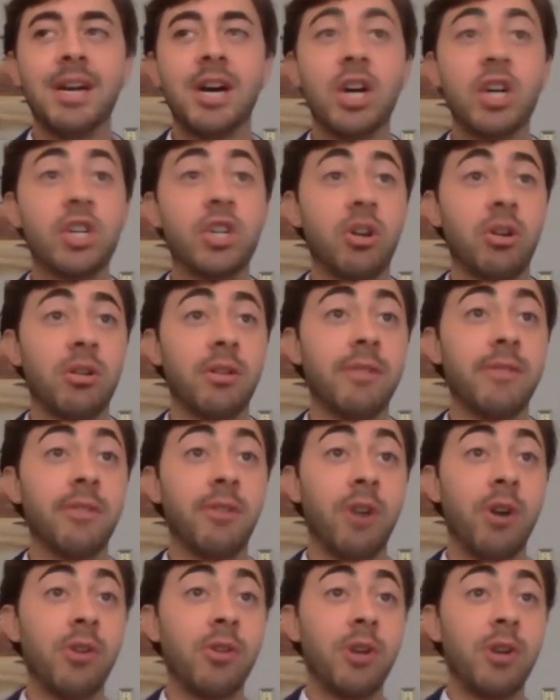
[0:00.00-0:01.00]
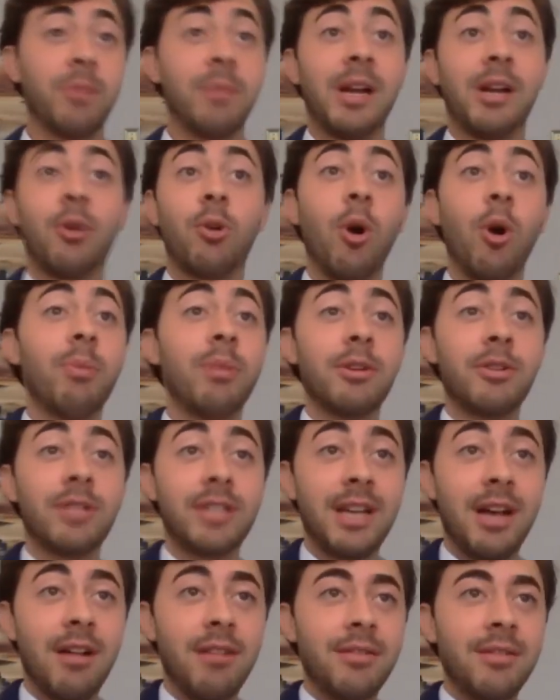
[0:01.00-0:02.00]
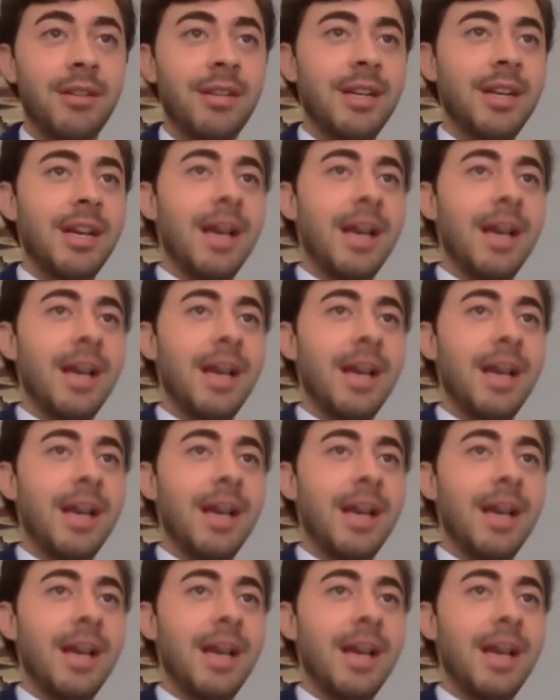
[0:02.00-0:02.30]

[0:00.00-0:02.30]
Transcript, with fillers: a journal of their own called Microbial Cell,